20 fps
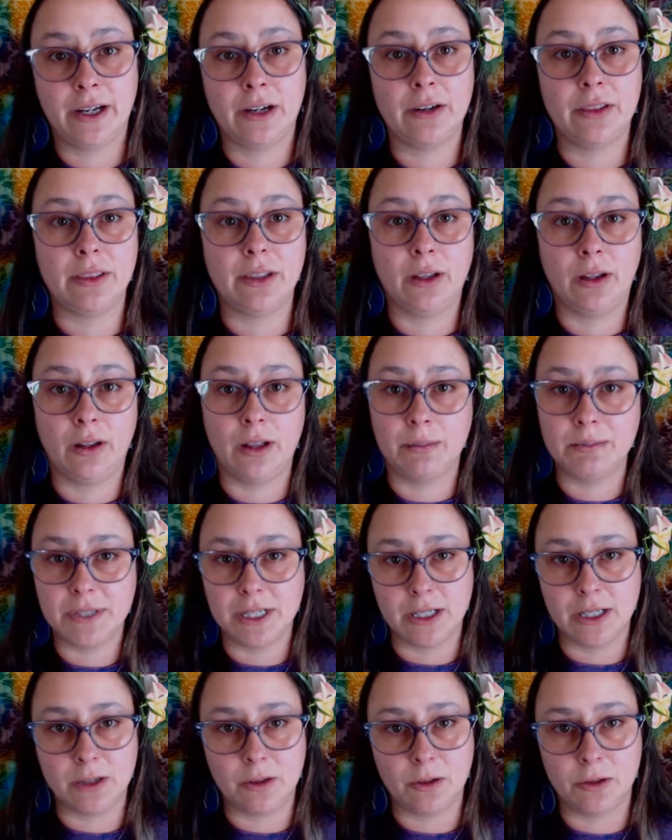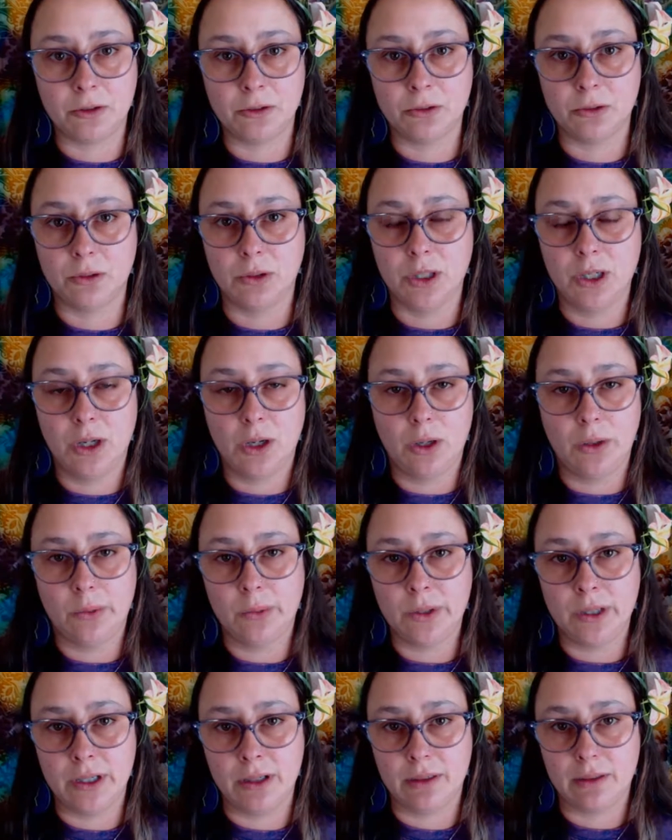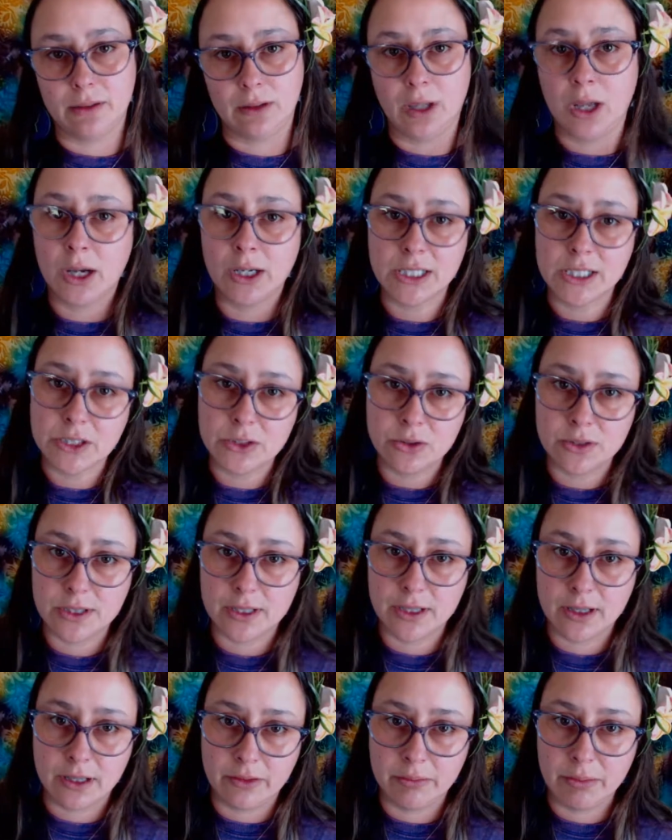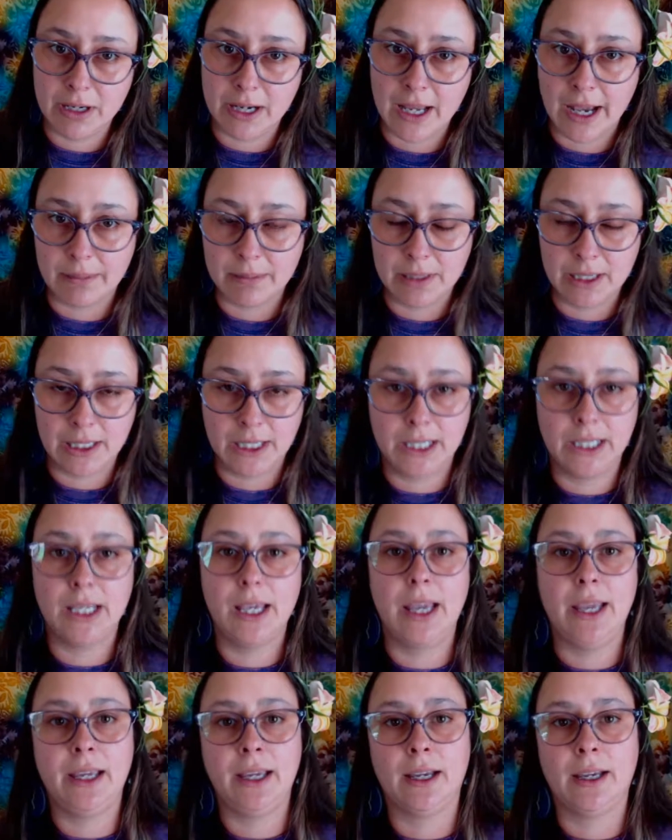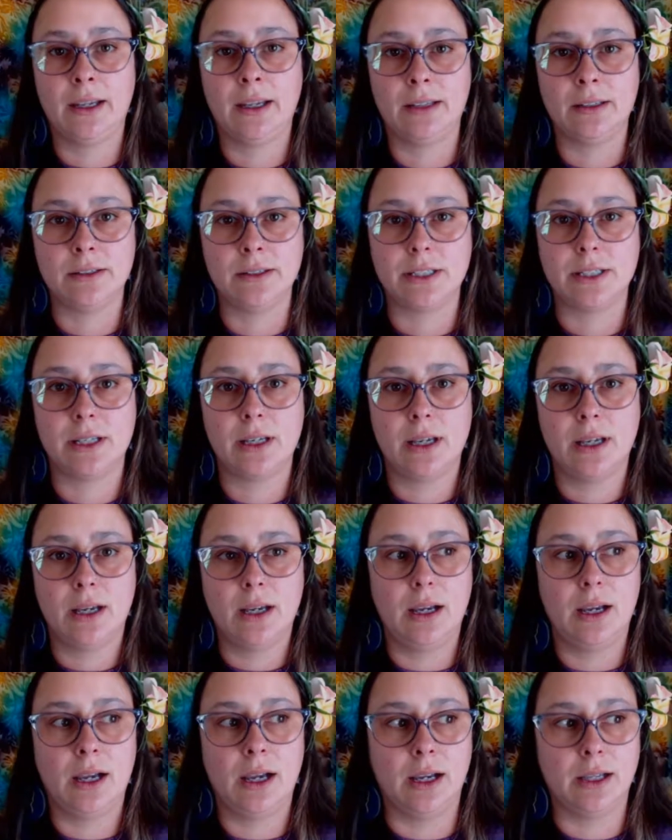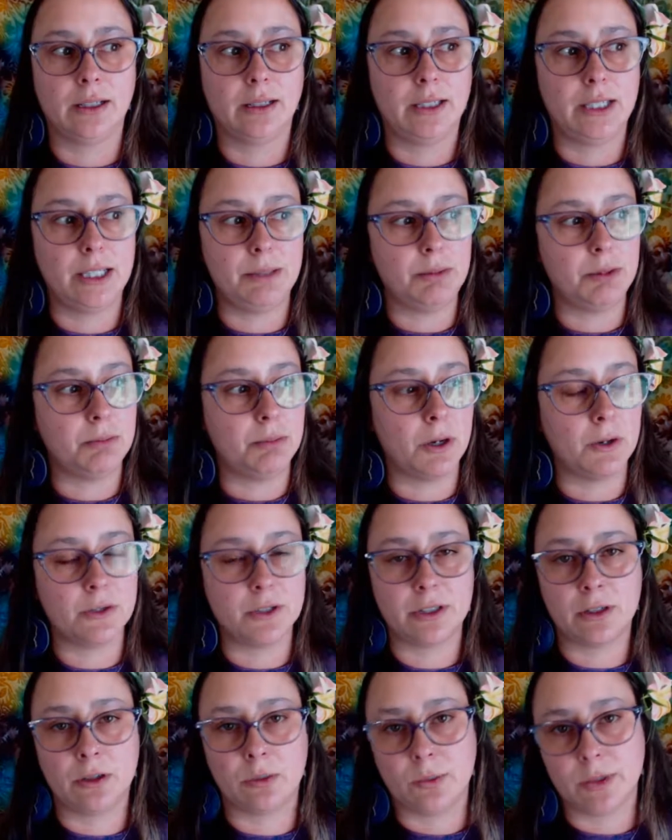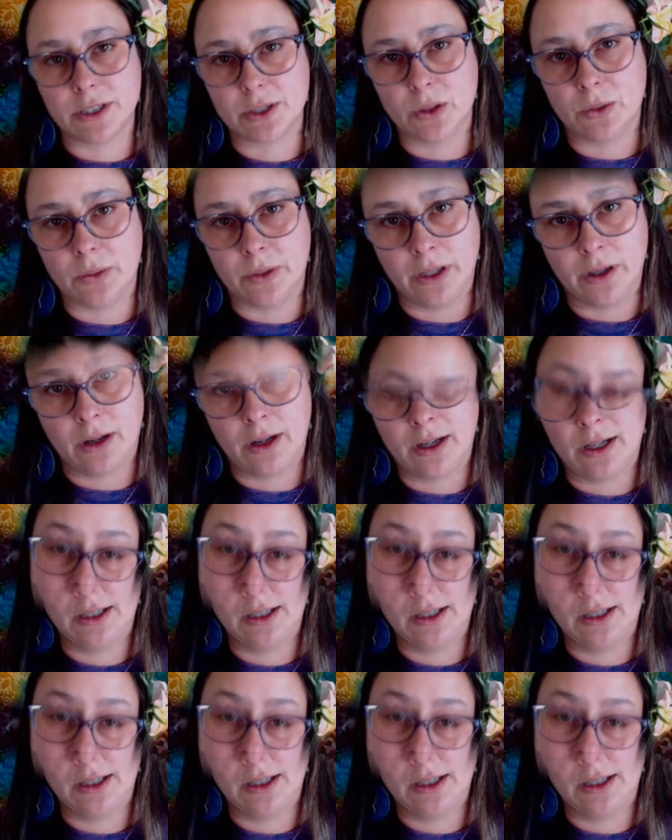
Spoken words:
They'll update you with the lawsuits that have been happening, and keep you posted on what's going on.